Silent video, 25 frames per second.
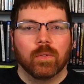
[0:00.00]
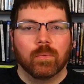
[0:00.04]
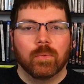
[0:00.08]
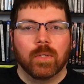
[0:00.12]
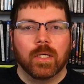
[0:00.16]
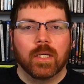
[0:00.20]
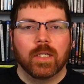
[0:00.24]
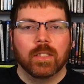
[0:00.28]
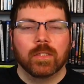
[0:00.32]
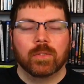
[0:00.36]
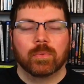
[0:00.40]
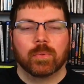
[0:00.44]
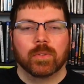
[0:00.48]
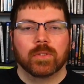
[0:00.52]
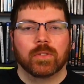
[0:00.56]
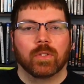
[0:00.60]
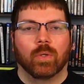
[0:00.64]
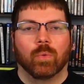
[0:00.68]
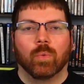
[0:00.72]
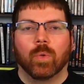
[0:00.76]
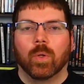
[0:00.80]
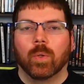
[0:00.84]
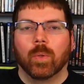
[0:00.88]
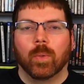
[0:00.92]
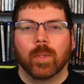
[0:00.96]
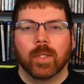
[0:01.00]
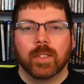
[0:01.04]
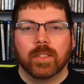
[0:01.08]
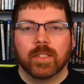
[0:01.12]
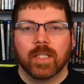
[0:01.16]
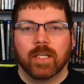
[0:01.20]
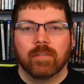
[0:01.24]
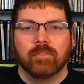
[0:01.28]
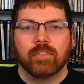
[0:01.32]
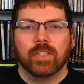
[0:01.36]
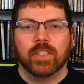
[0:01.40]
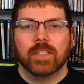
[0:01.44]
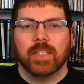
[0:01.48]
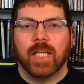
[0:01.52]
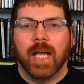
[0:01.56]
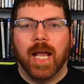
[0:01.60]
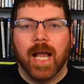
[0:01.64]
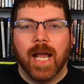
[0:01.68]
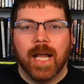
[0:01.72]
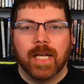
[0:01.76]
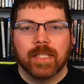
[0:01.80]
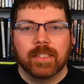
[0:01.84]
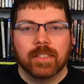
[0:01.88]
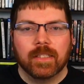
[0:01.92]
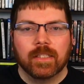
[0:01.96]
it was. Was it Warwick Davis
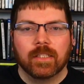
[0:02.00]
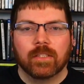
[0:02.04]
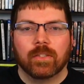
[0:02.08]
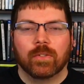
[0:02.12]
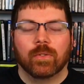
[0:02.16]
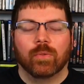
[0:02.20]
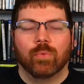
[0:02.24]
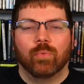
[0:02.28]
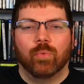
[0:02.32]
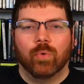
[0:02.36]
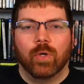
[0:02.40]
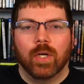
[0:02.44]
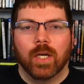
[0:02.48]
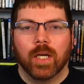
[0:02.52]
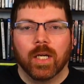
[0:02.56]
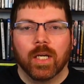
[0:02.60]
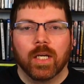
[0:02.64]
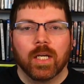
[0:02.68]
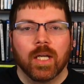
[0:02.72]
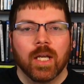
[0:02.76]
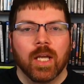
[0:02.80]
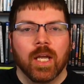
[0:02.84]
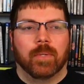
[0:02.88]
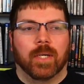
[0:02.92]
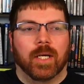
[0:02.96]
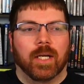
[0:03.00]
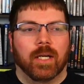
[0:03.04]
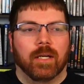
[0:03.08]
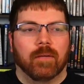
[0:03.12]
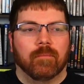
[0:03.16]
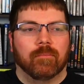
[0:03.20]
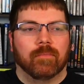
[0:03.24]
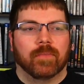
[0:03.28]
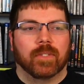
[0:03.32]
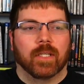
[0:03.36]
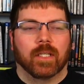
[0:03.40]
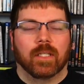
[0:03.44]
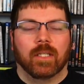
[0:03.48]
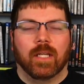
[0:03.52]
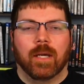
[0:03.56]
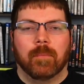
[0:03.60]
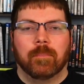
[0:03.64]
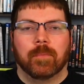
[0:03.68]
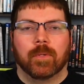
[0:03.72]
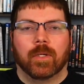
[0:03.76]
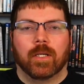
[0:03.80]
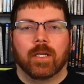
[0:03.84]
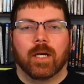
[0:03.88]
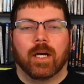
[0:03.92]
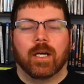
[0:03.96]
acting or what? But the
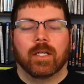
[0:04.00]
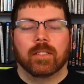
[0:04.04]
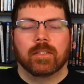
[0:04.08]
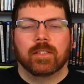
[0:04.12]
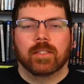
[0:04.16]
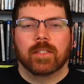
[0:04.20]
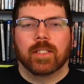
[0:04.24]
Leprechaun